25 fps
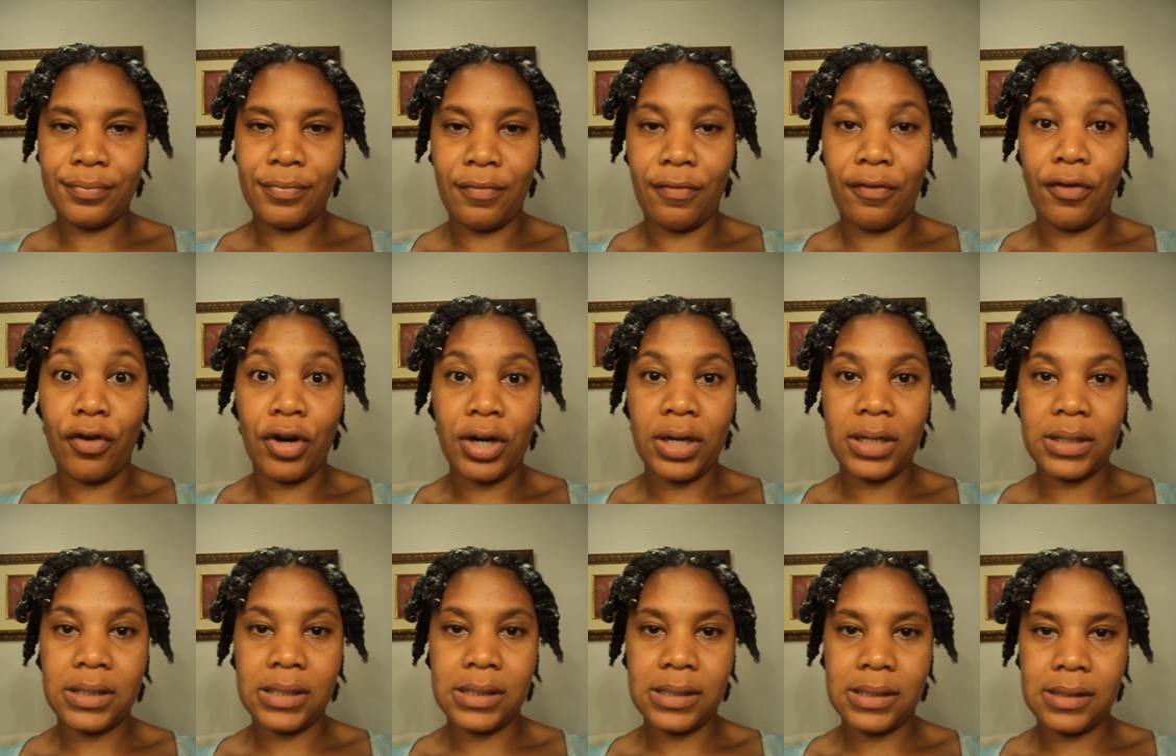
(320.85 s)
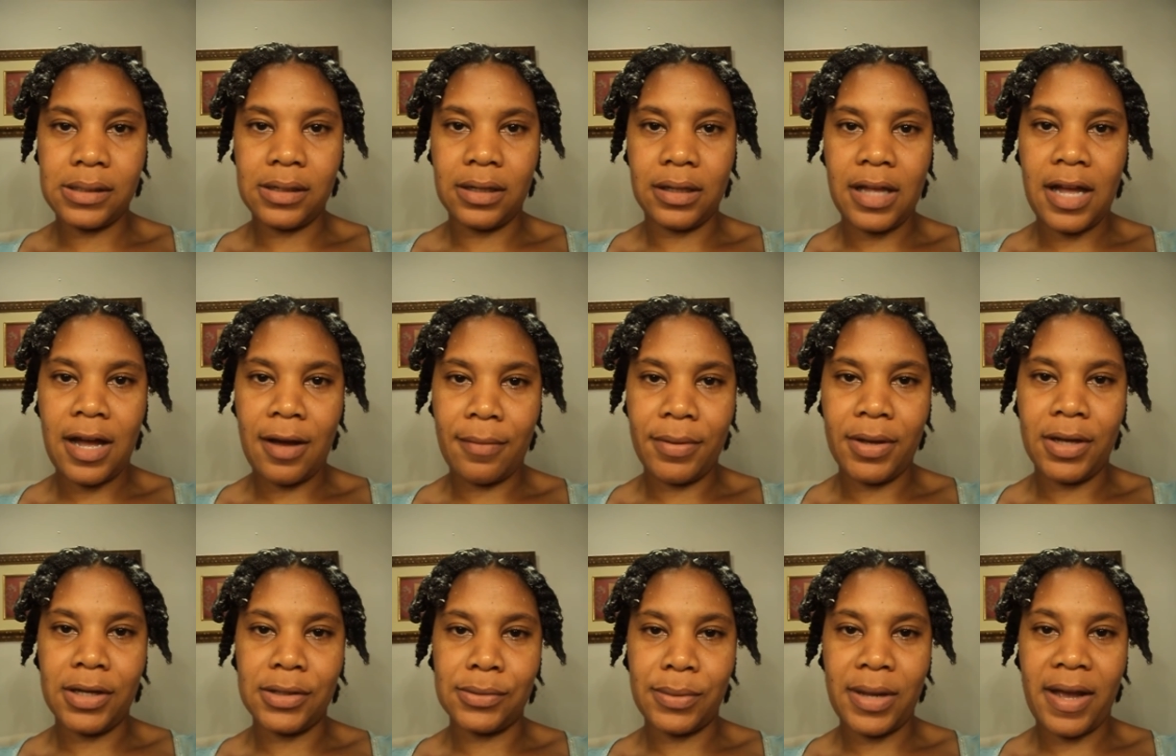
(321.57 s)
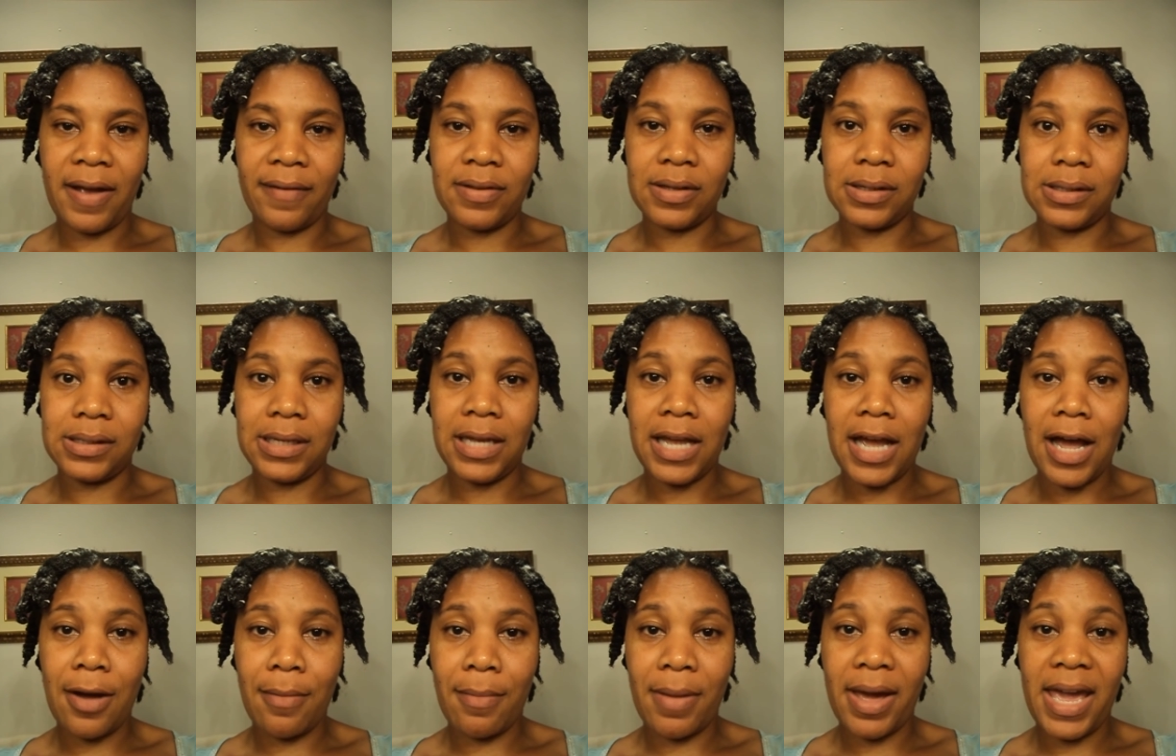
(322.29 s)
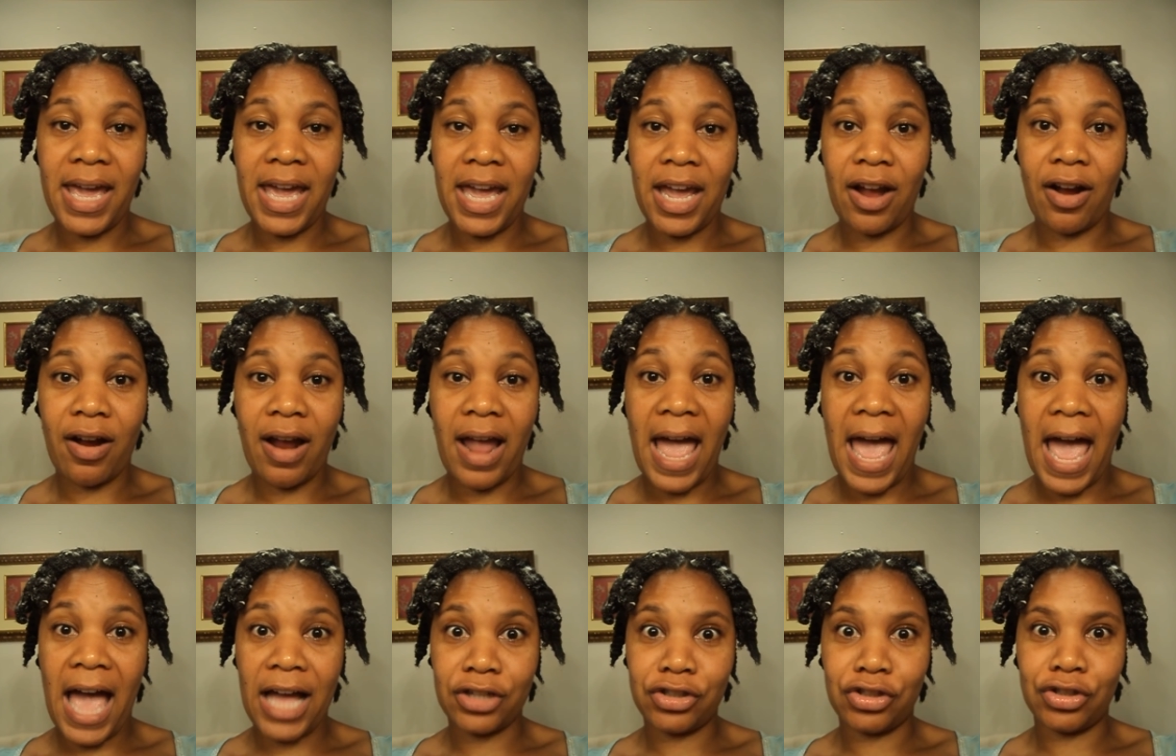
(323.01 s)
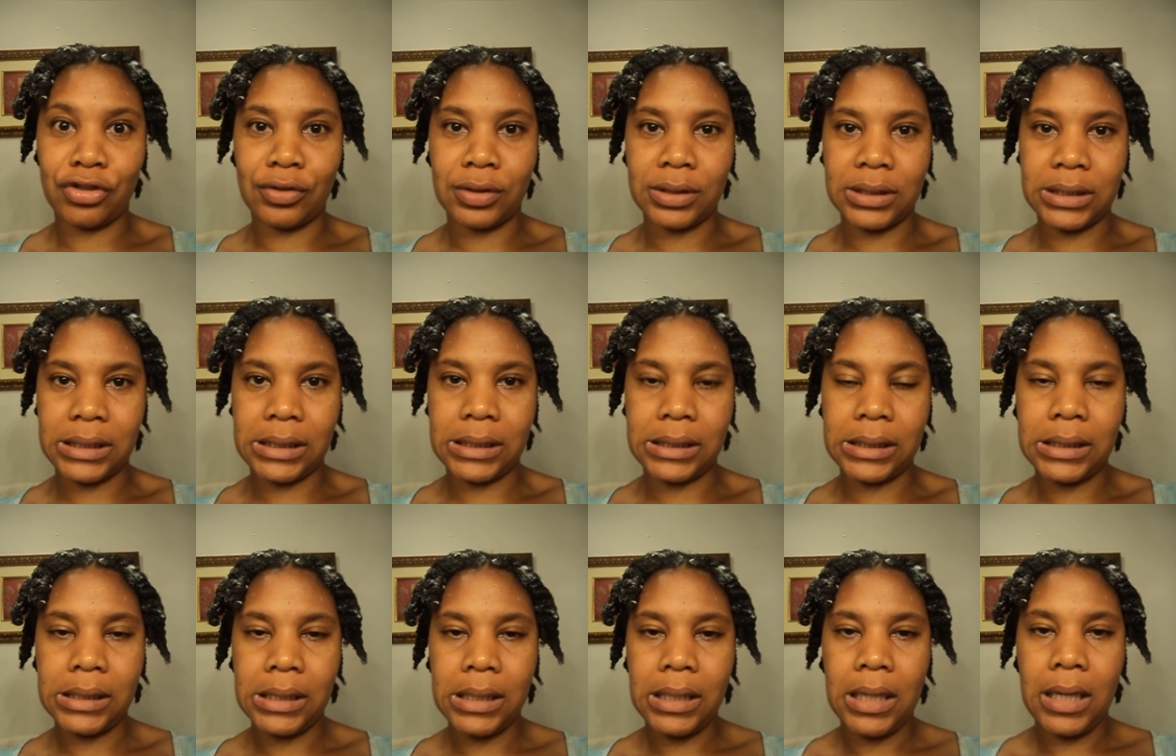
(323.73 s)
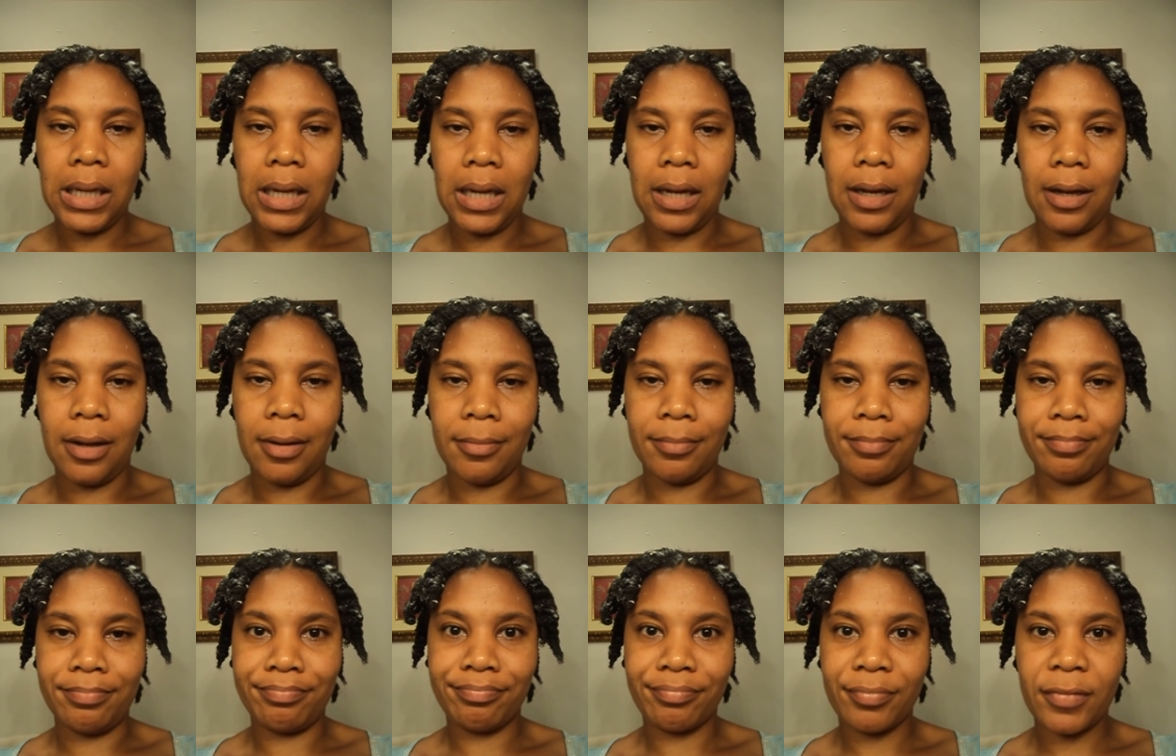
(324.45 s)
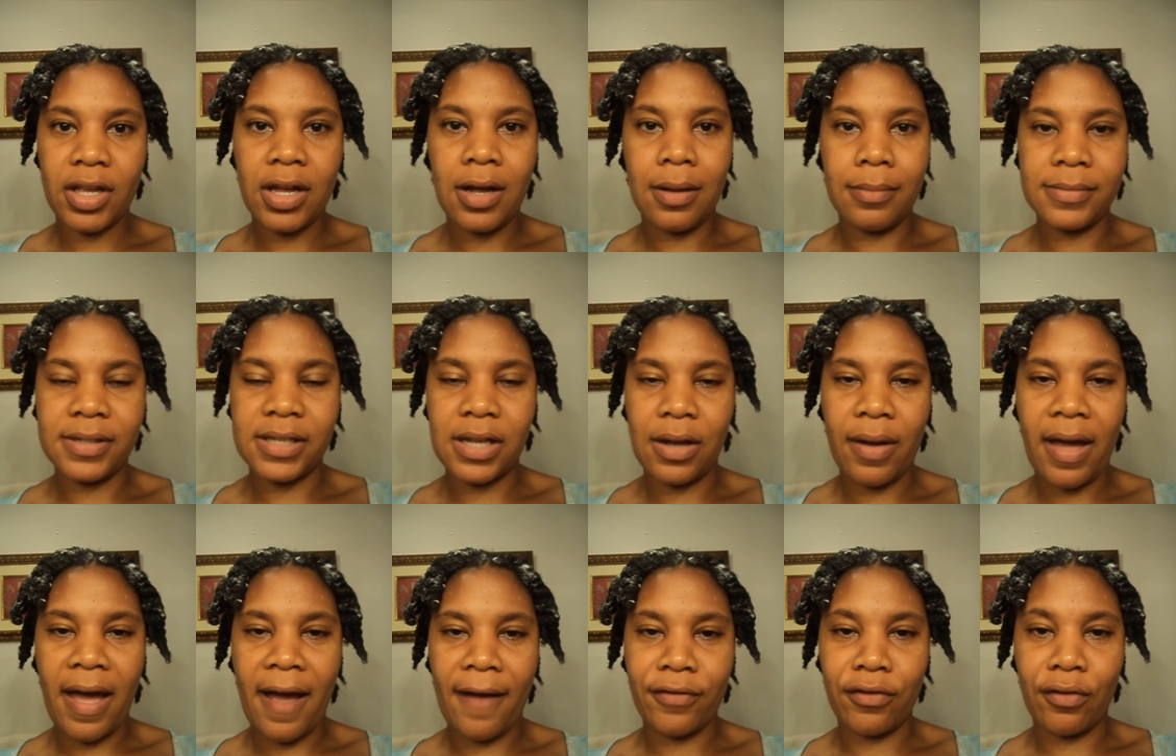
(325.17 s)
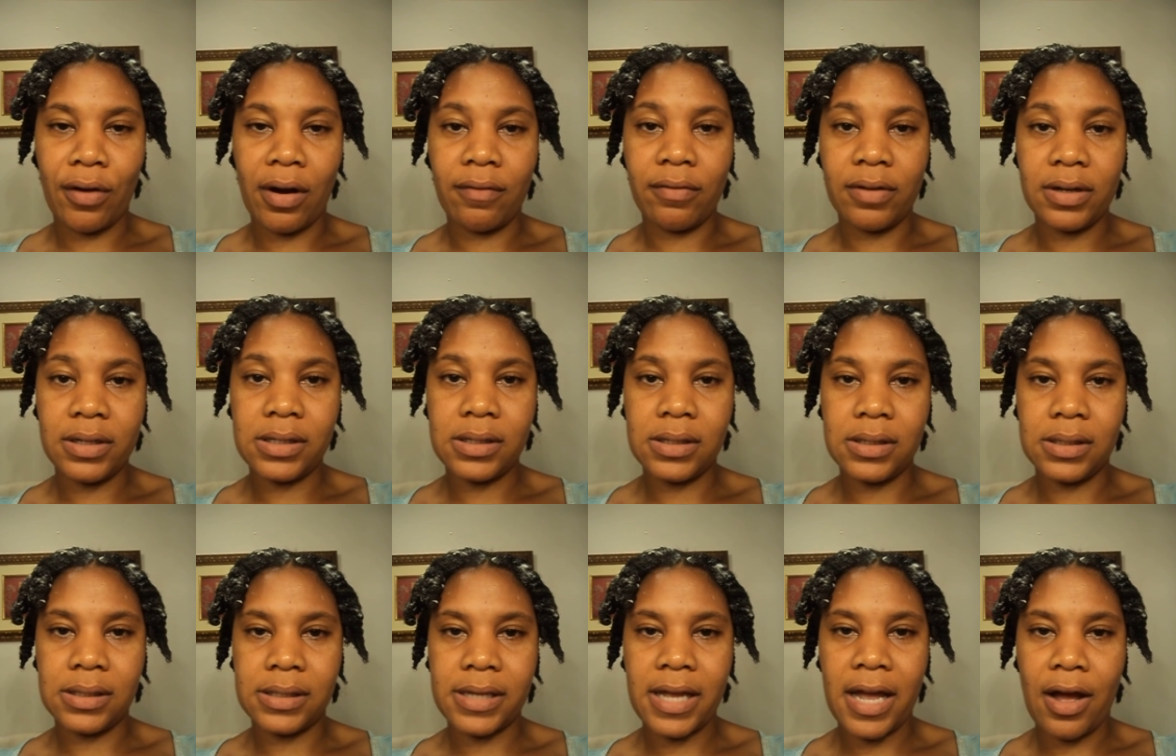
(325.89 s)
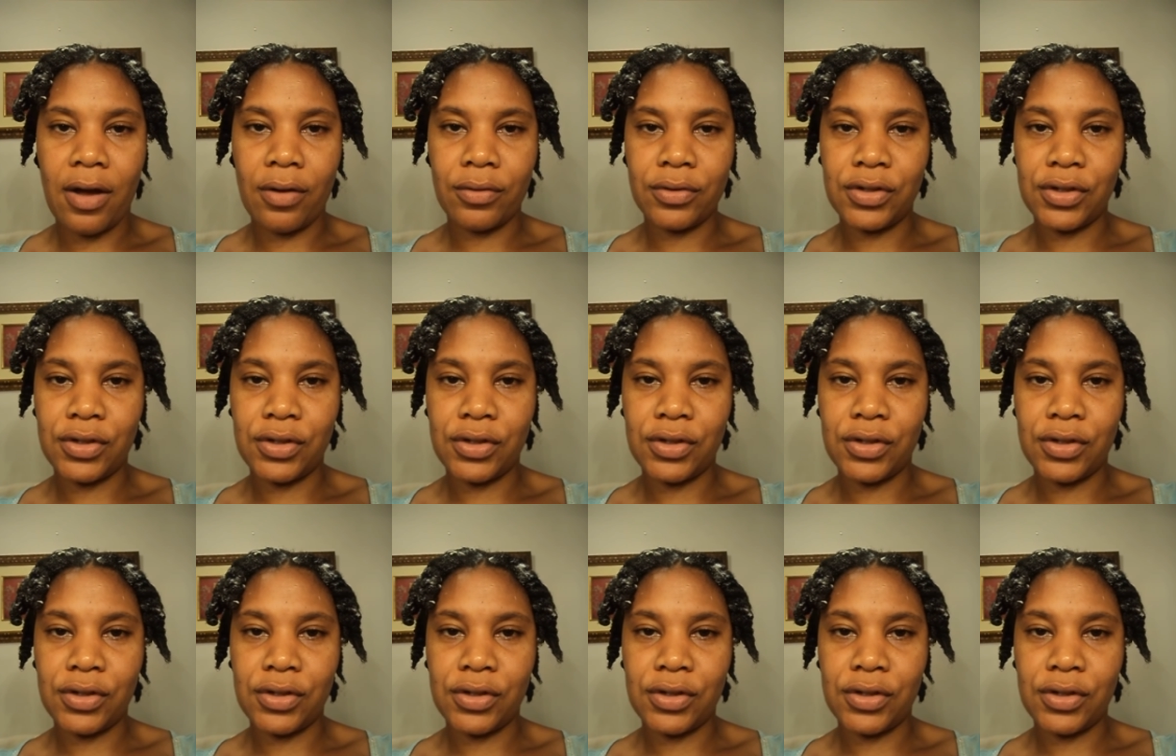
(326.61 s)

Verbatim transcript: verdict is still out because we have to see how my hair actually um, comes out after I rinse this out.